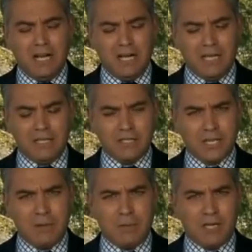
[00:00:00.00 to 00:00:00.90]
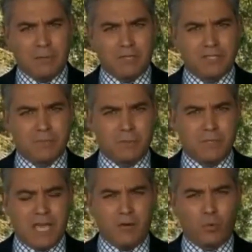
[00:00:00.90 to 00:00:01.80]
uh, it is shaping up to just
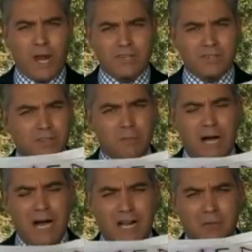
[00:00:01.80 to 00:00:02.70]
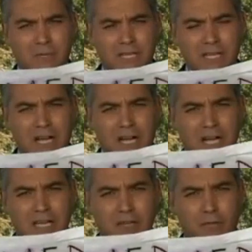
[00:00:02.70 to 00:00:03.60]
be a race to the bottom.
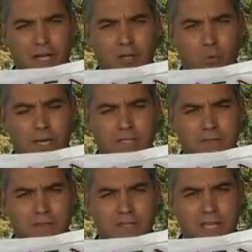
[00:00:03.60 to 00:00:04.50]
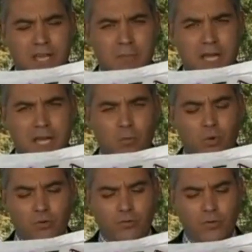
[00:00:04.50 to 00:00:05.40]
Uh, in the final weeks of this campaign,
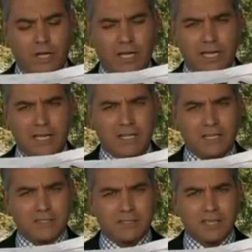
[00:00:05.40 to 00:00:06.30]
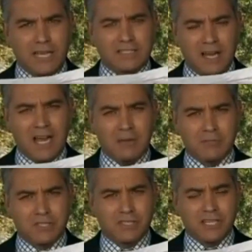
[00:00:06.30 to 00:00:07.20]
Wolf, uh, and it is at
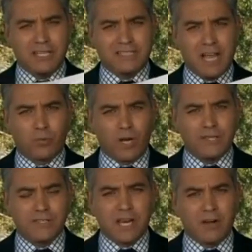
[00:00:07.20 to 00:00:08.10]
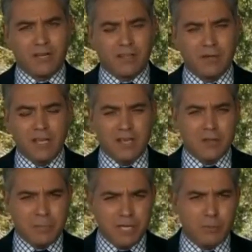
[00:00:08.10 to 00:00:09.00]
times just getting downright scary. The
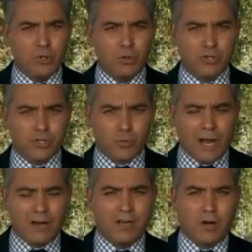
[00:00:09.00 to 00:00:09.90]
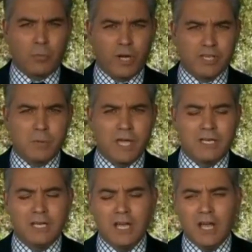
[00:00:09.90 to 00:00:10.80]
the people who are surrounding our press
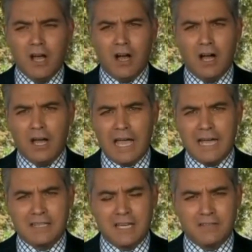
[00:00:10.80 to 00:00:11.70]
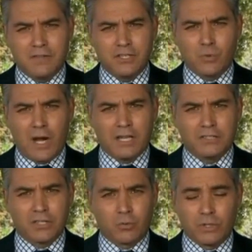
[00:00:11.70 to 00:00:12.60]
pen uh, at the end of these
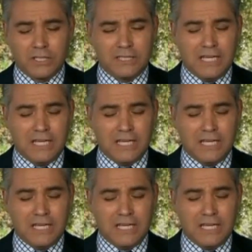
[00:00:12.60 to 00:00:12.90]
rallies are really